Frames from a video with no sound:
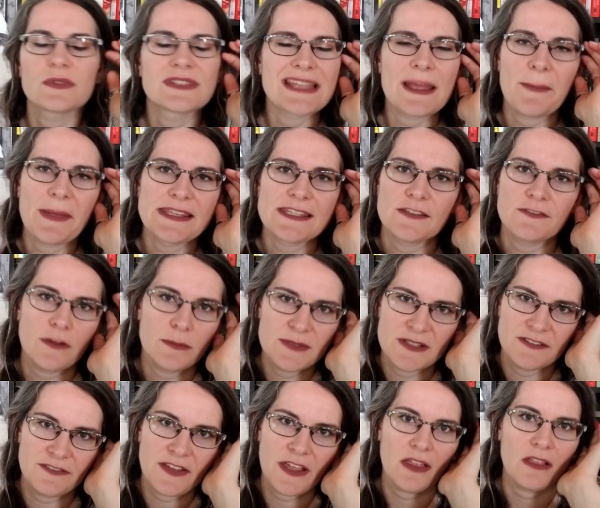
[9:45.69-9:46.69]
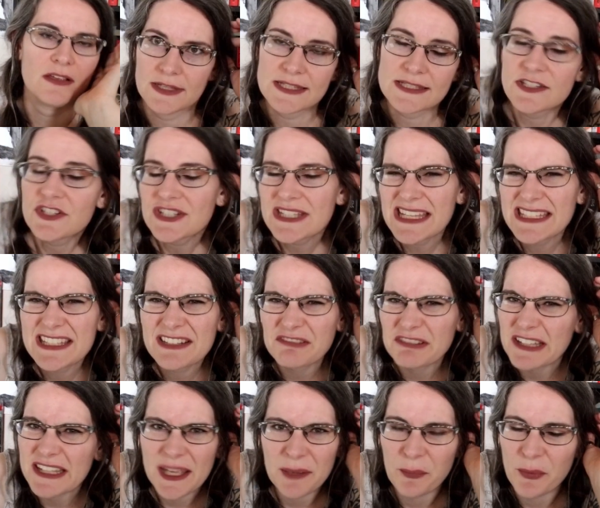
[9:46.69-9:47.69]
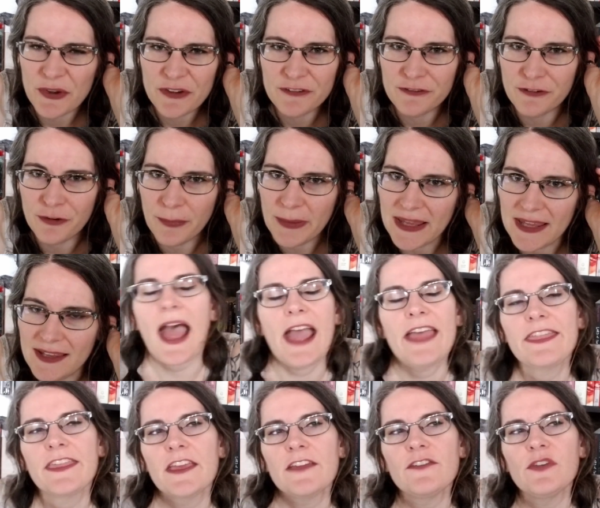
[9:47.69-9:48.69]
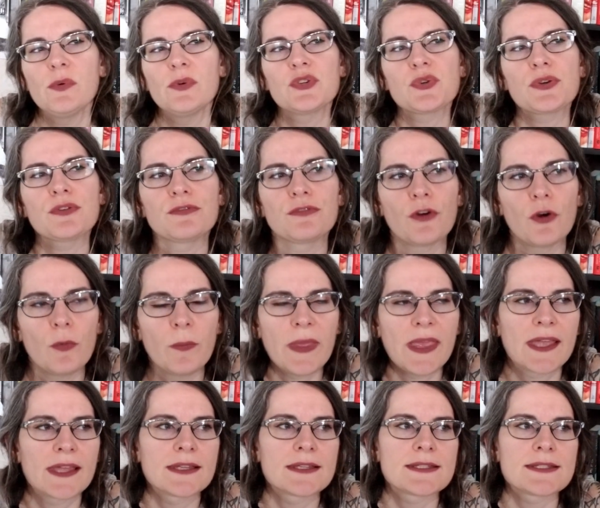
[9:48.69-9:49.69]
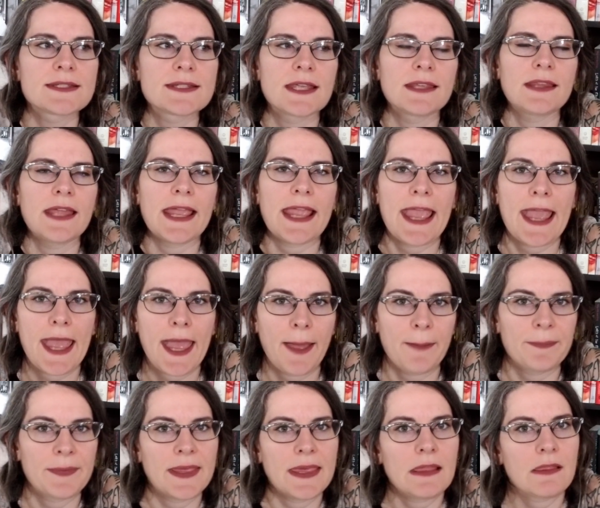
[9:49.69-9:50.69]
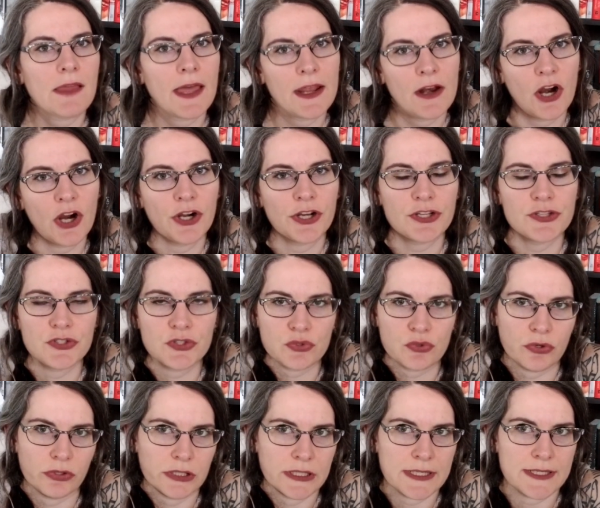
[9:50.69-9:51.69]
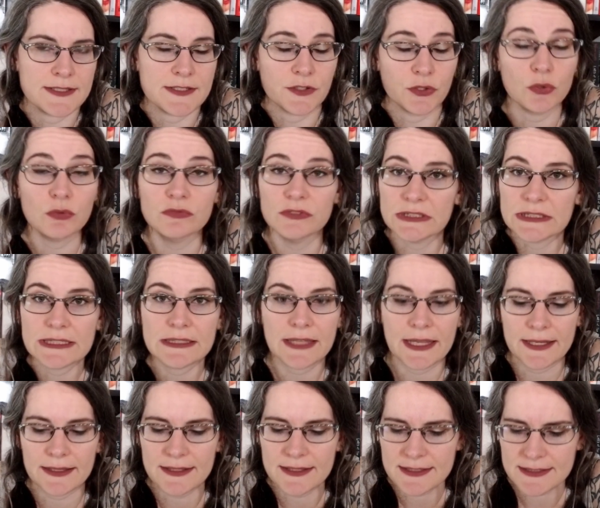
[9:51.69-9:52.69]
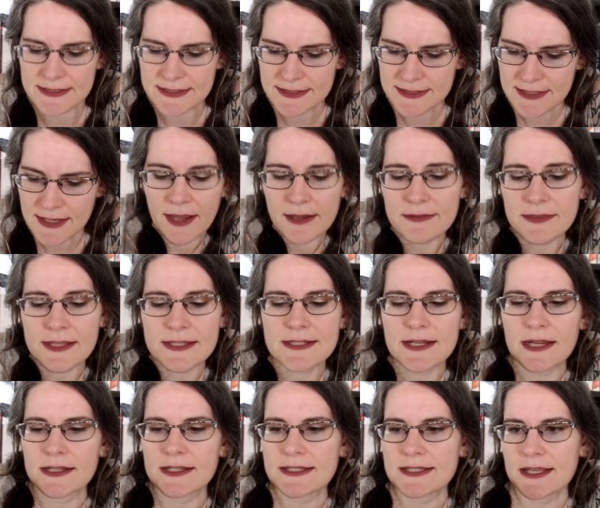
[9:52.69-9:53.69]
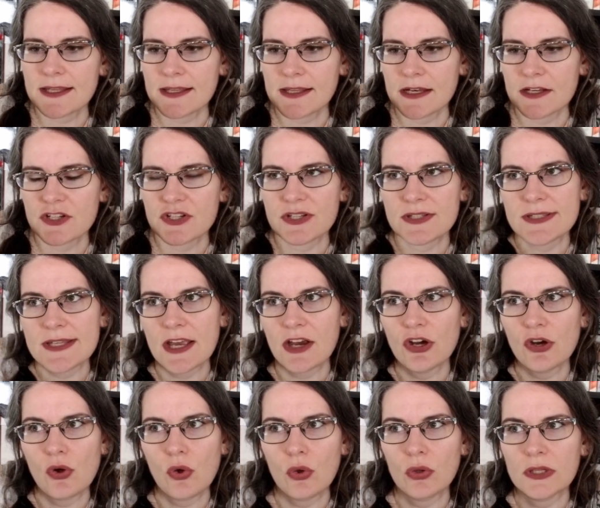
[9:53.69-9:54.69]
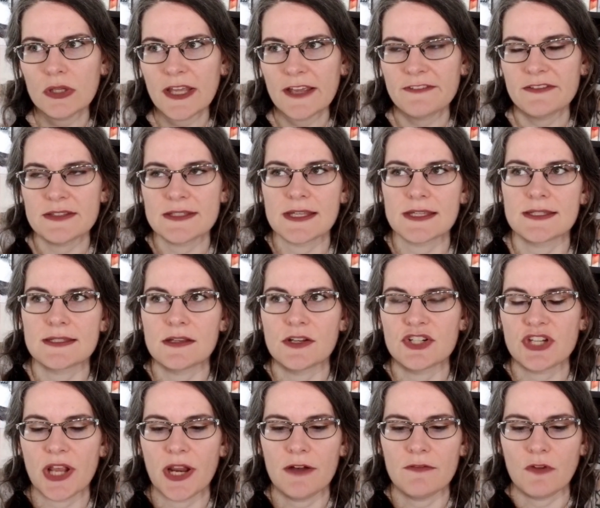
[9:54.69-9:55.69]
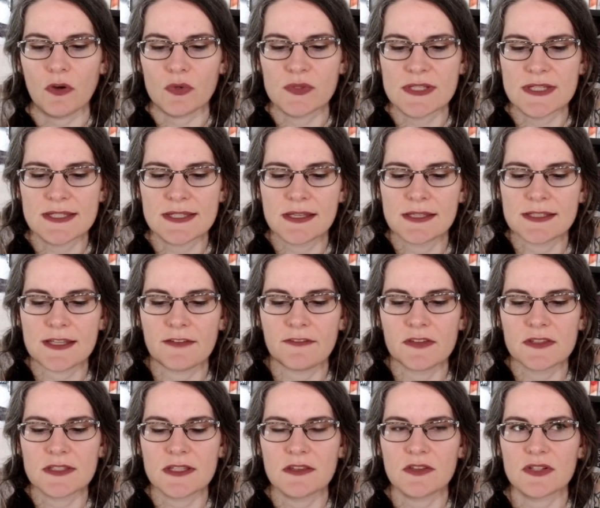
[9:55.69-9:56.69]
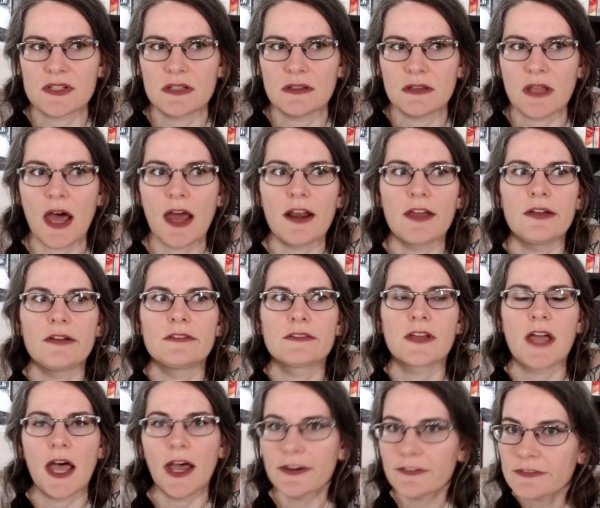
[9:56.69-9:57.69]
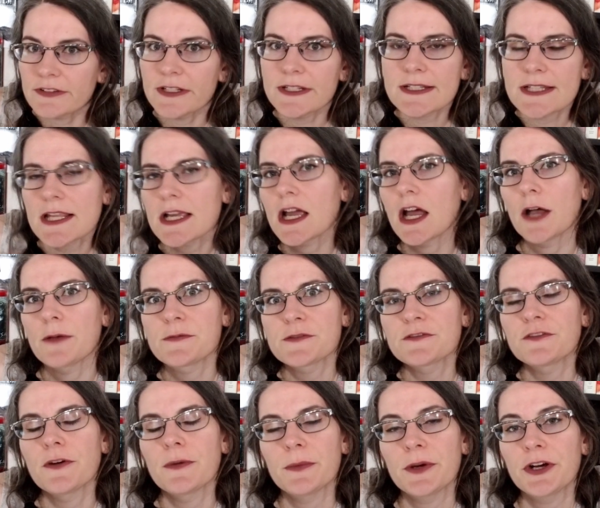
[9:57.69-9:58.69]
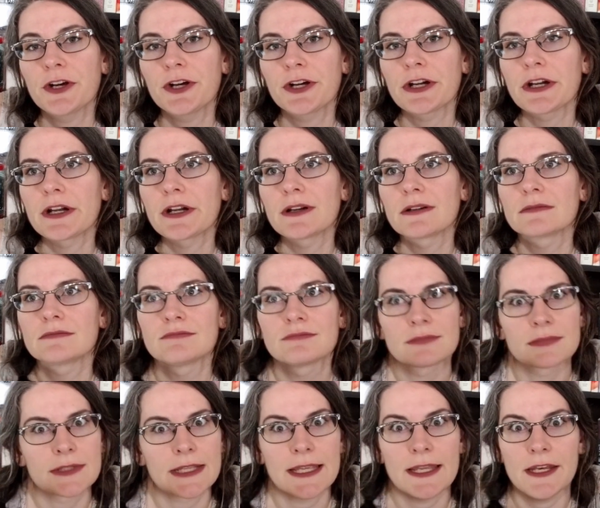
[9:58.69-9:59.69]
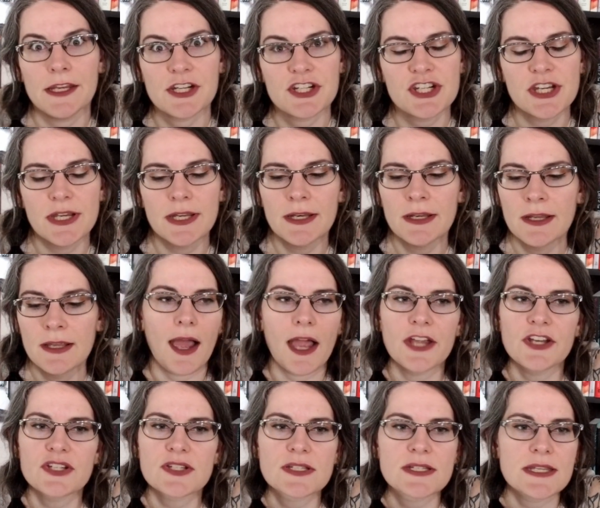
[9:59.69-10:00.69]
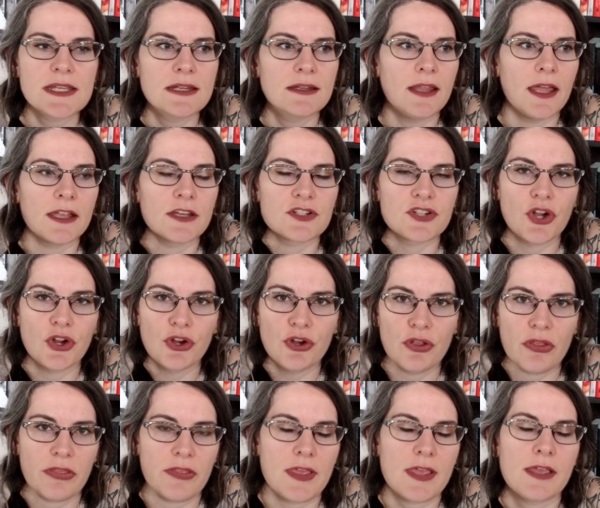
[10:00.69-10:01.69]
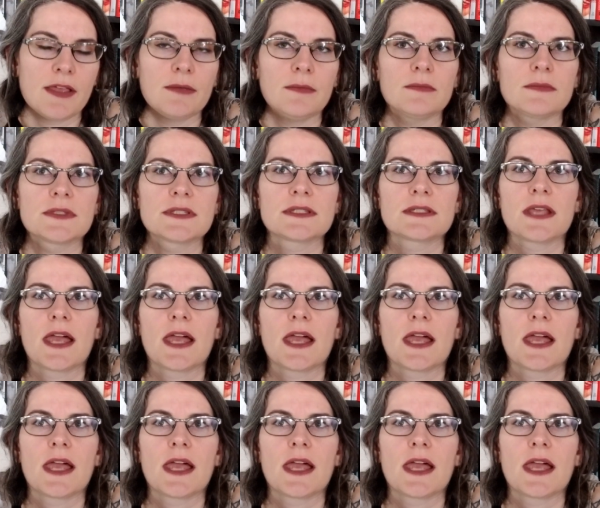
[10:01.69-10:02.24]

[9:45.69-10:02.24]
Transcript: set myself up to fail. This just isn't really a book for me. I think if you enjoy romance and like happy, lighthearted stories, you'll really like this. And that's not to say that it's just like her whole life is like sunshine and roses, because obviously there's a lot of conflict that comes from her condition. I just need like darker themes.